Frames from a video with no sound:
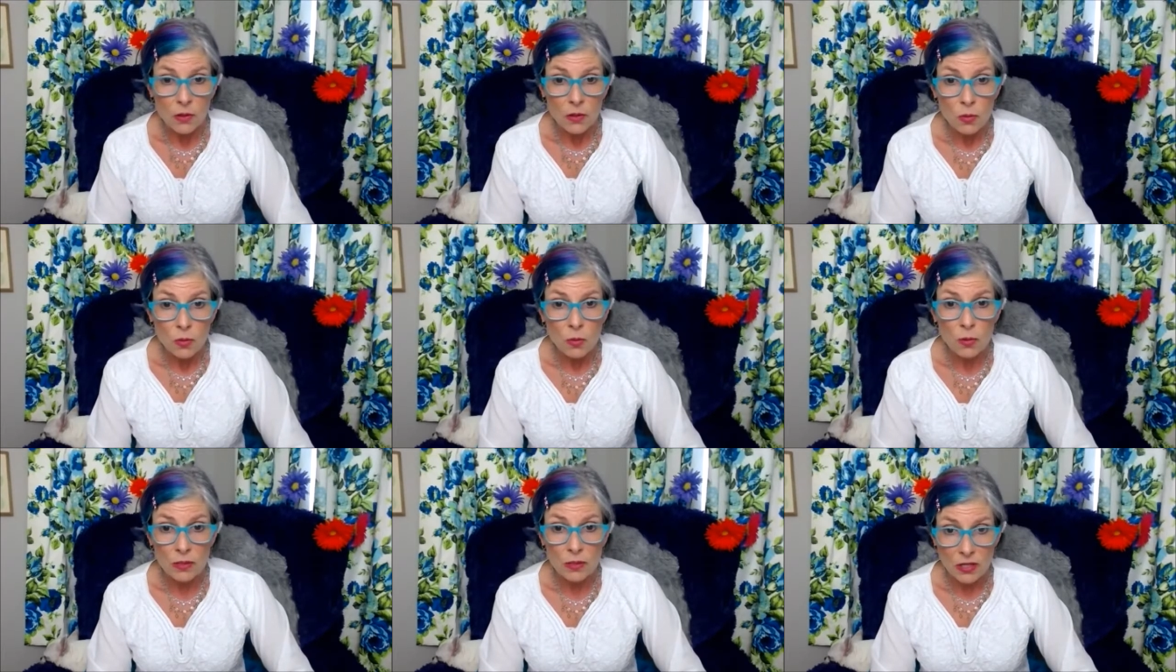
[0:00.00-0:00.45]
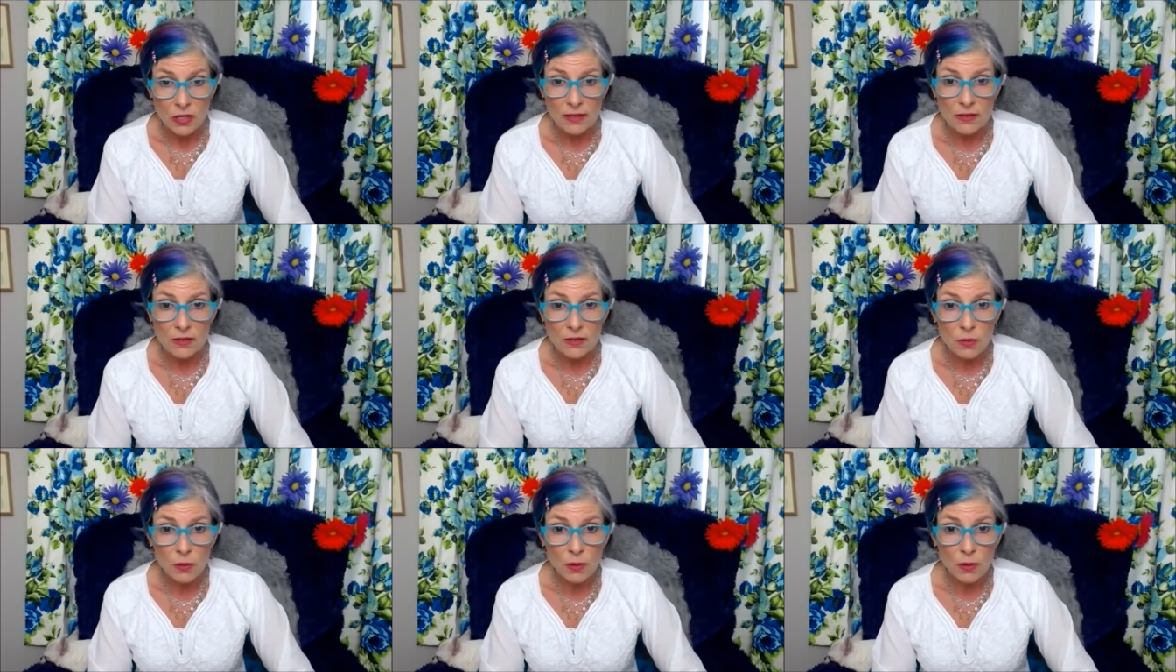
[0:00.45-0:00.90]
which I
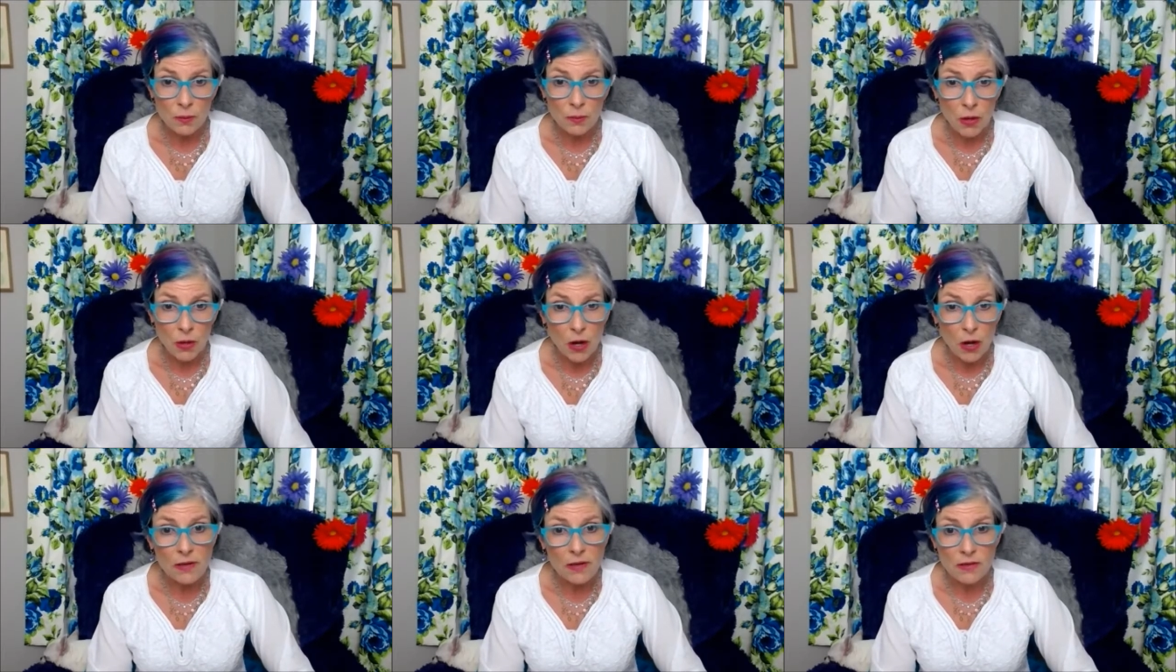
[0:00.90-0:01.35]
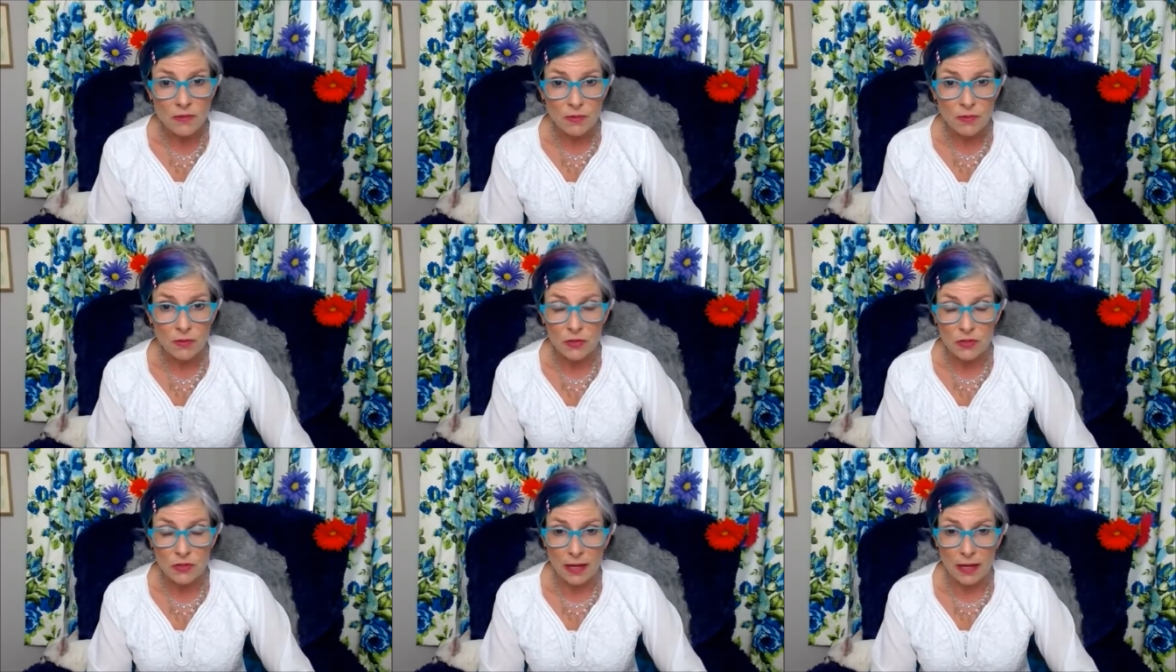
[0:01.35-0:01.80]
do want to pause
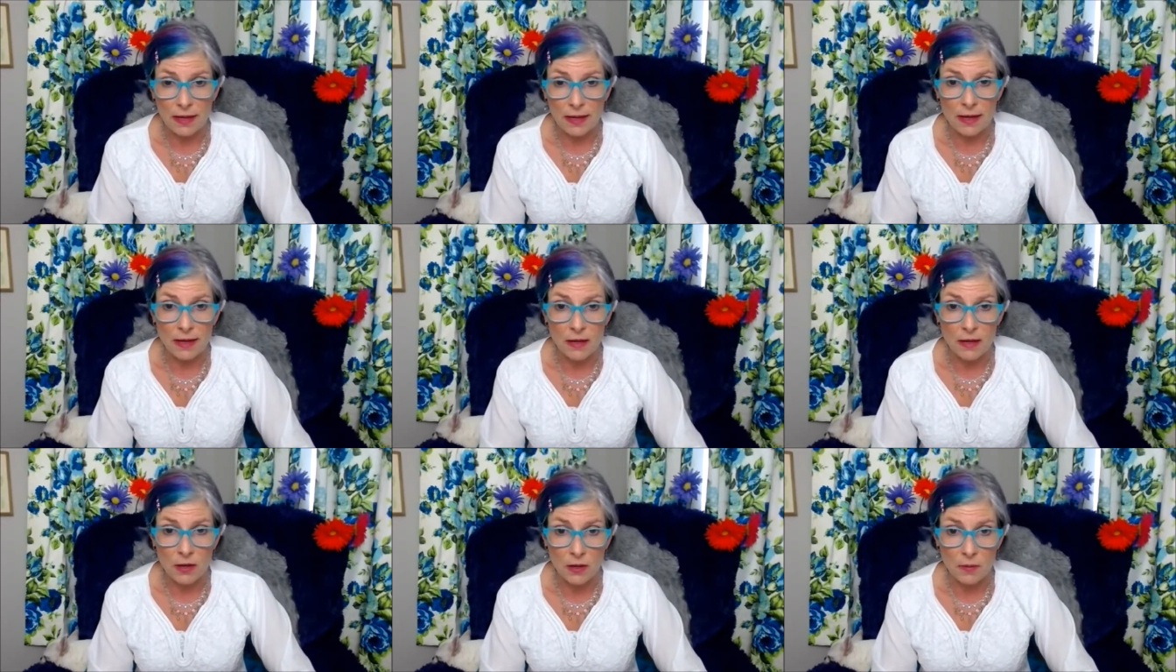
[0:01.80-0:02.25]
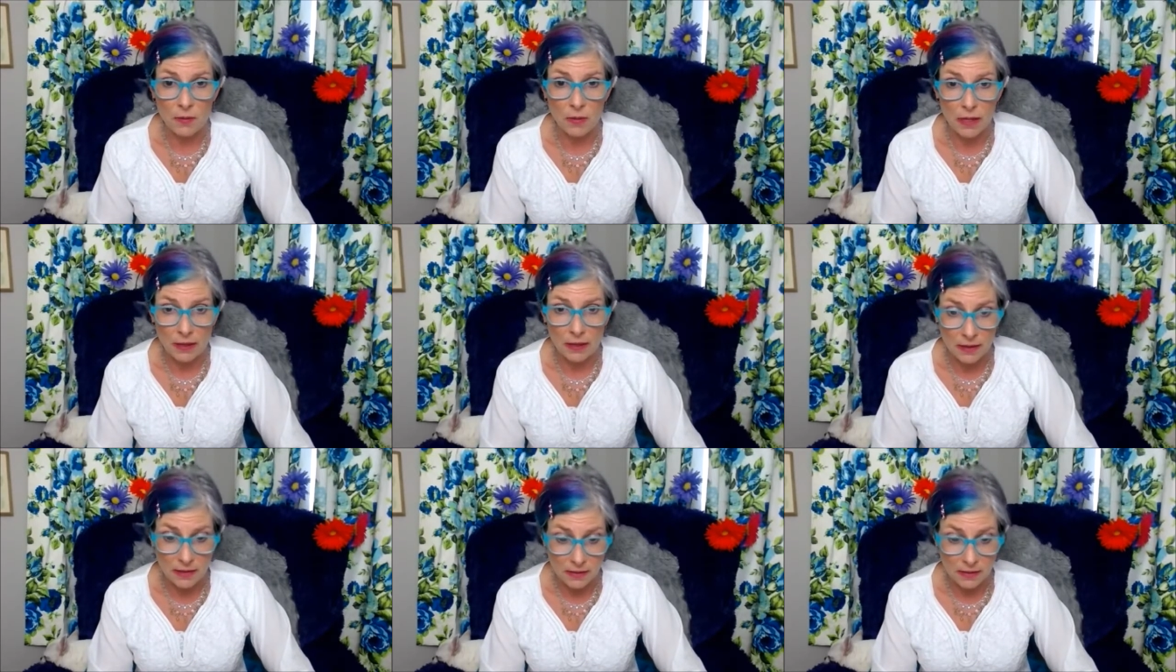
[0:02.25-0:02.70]
for a second here
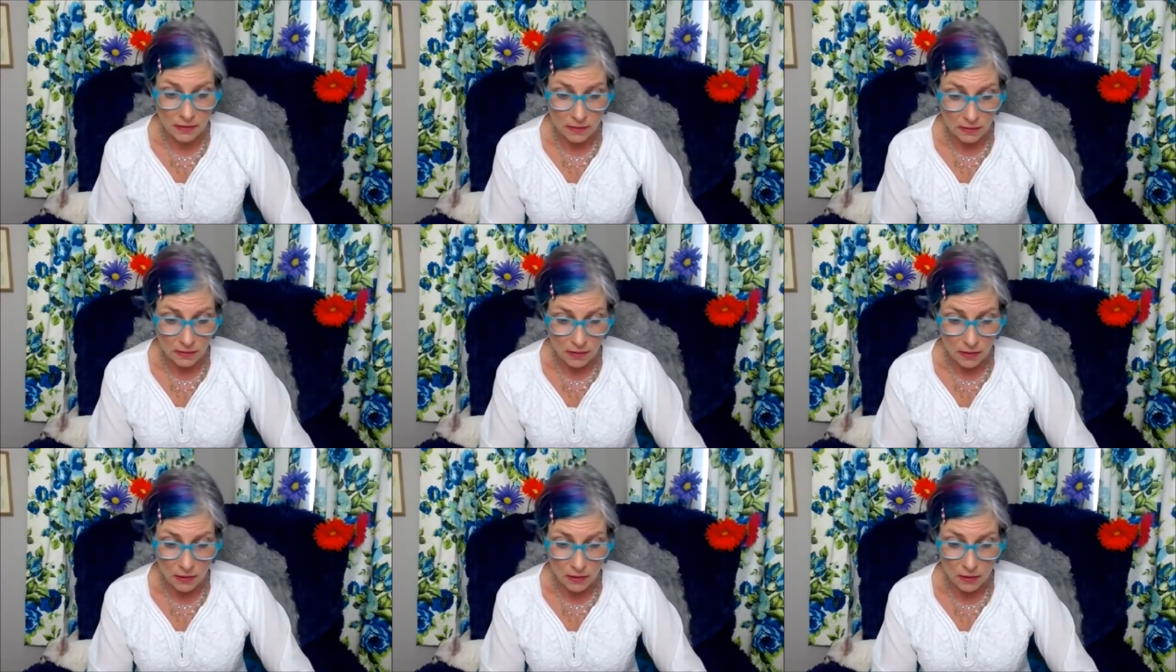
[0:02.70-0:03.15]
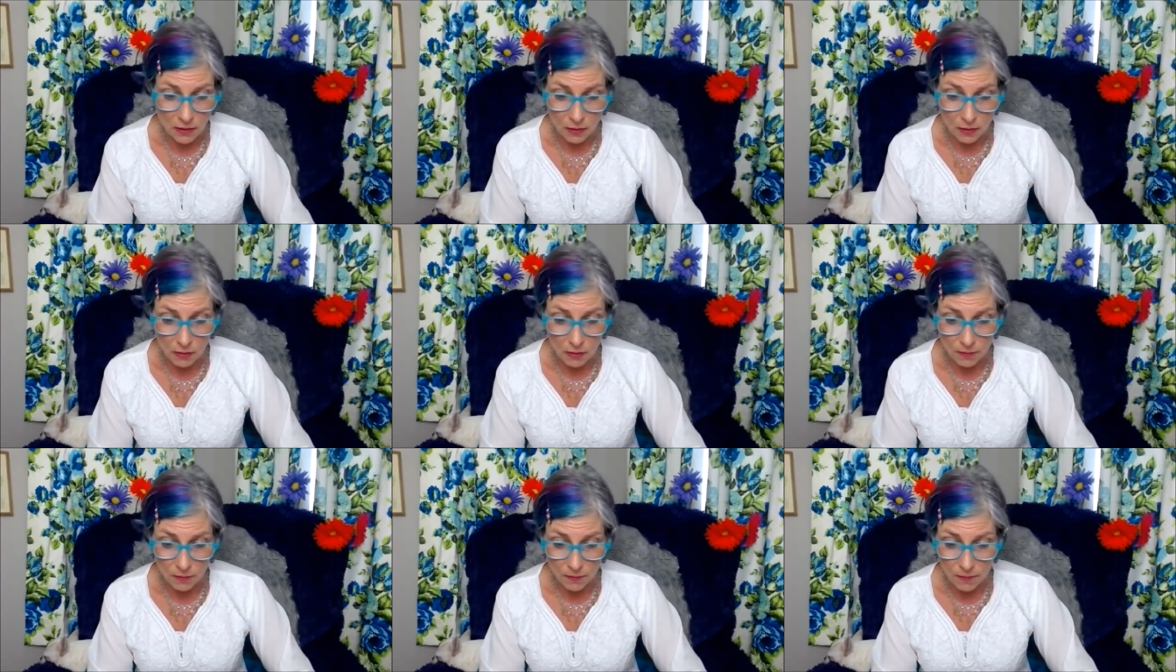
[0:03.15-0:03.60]
because, you
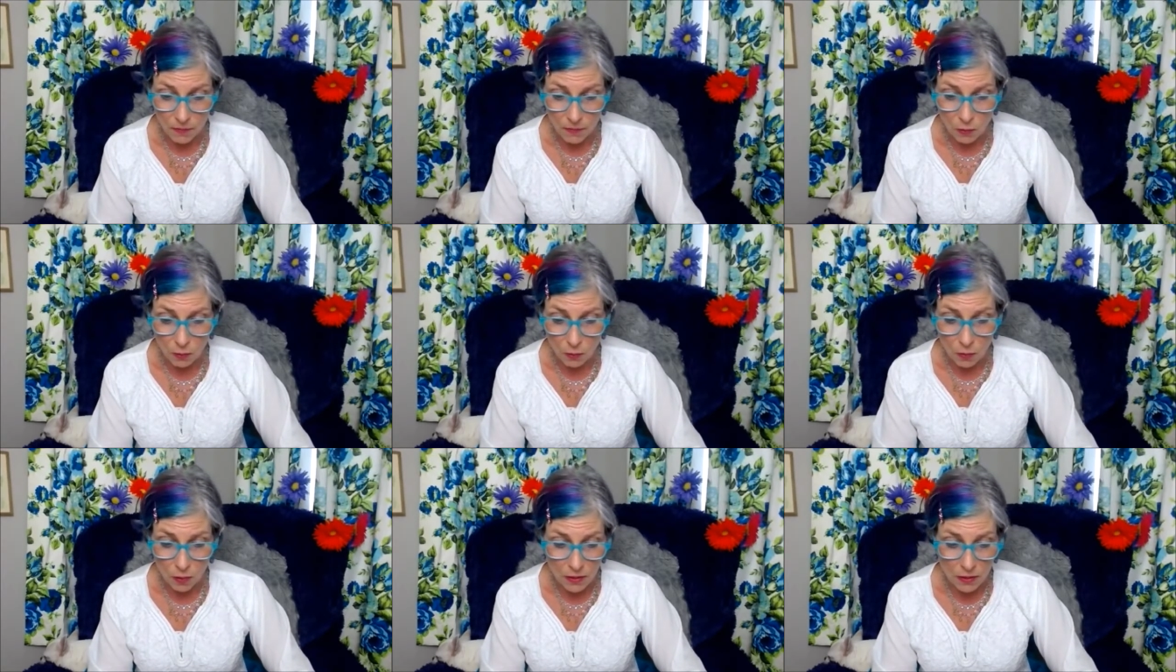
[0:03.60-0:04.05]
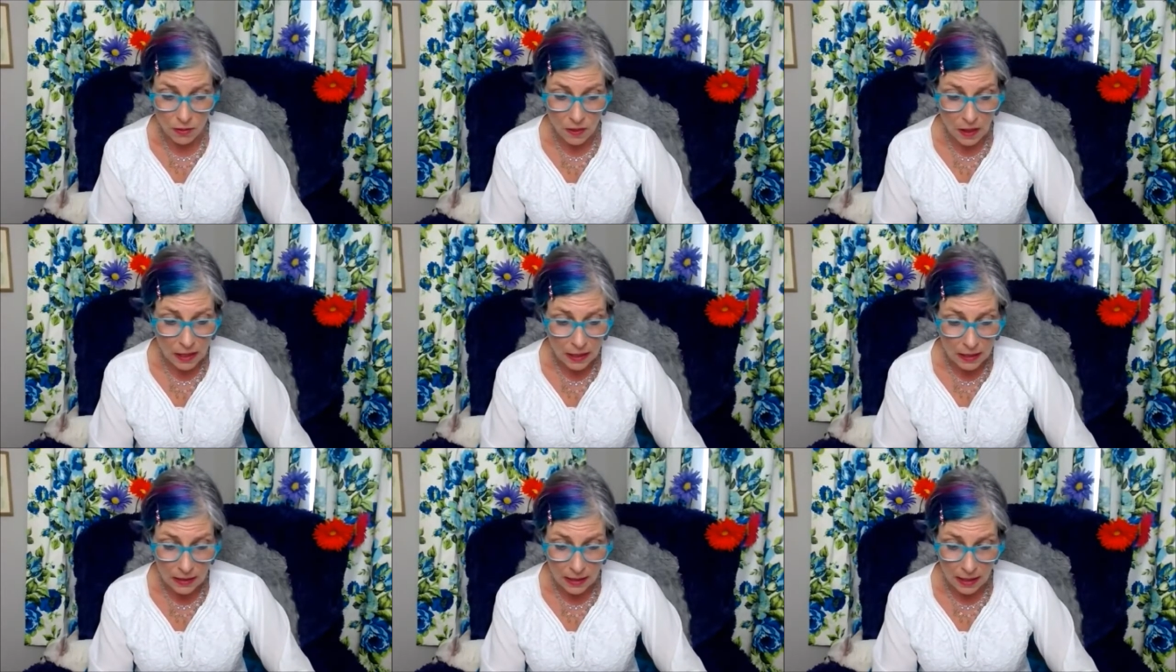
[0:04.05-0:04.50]
know, the one
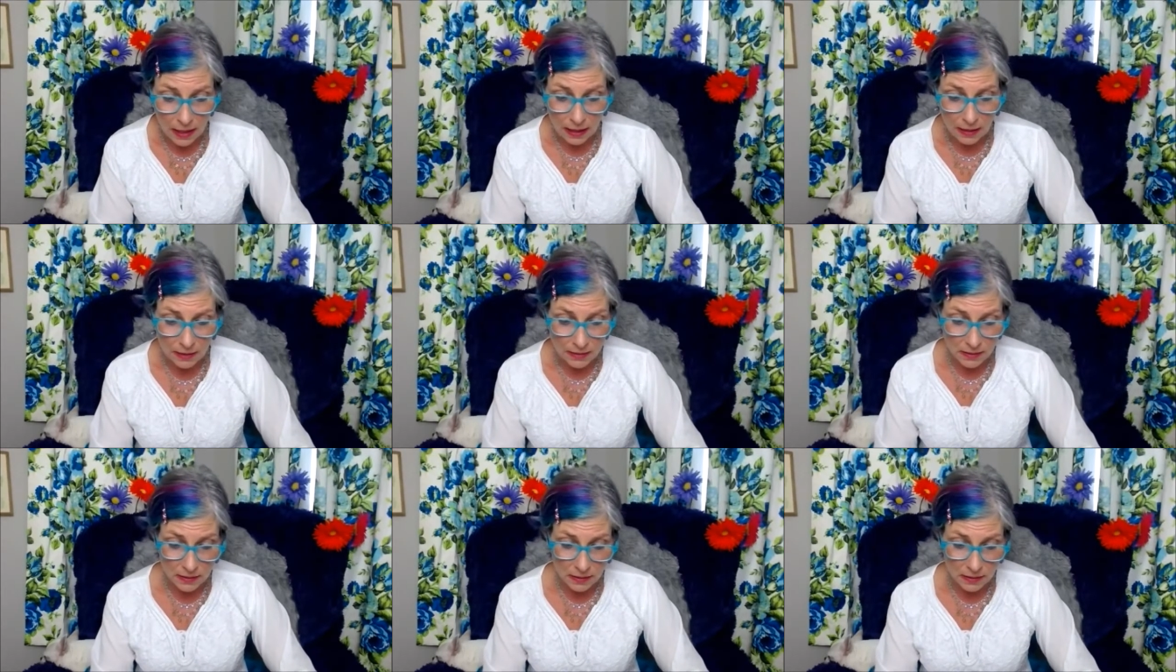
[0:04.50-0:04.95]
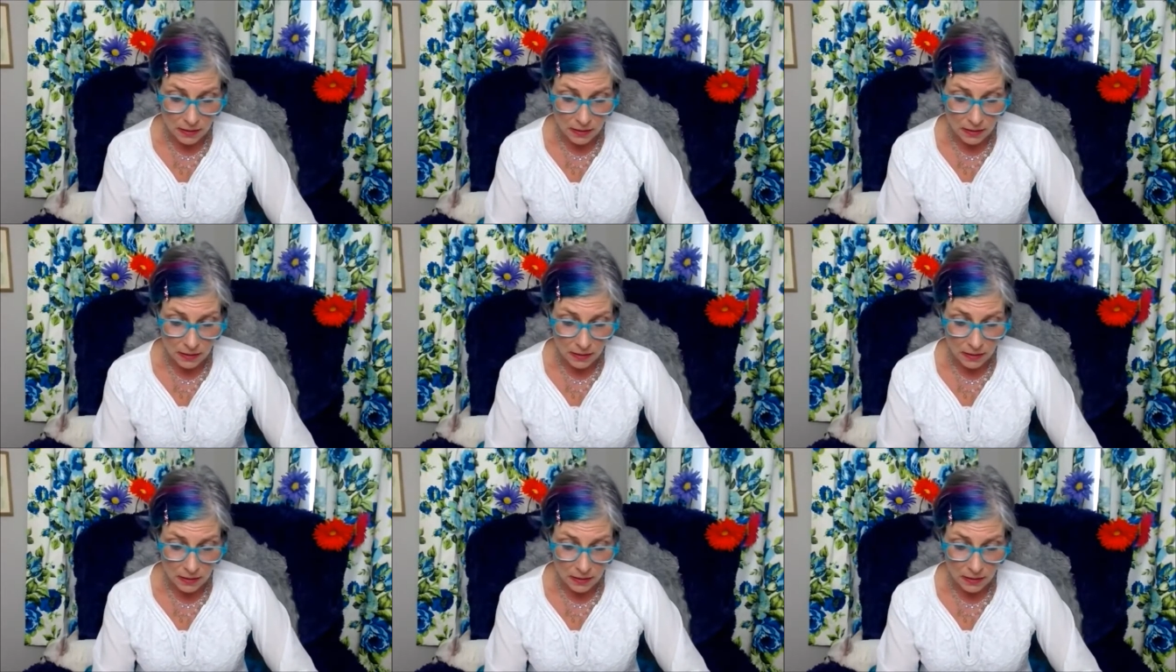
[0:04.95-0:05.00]
thing that